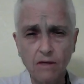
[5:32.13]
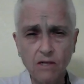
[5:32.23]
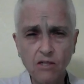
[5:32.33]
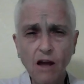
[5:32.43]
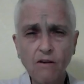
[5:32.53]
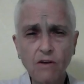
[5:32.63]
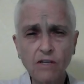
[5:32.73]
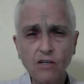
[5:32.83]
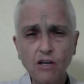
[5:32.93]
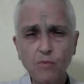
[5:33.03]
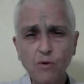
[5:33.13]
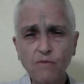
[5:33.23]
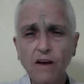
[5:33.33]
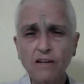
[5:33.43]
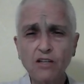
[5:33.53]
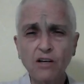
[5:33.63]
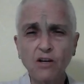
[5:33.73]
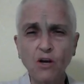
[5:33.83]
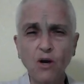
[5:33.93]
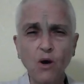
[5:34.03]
Desiring such perfection,